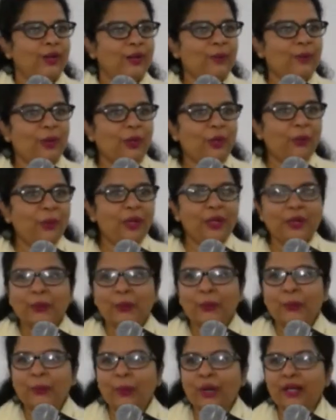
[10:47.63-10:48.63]
what do we do?
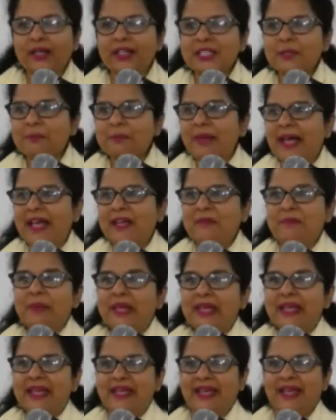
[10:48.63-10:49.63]
What is plan
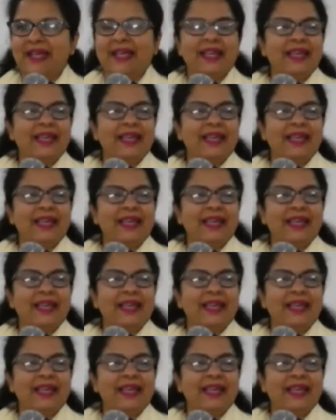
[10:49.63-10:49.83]
B?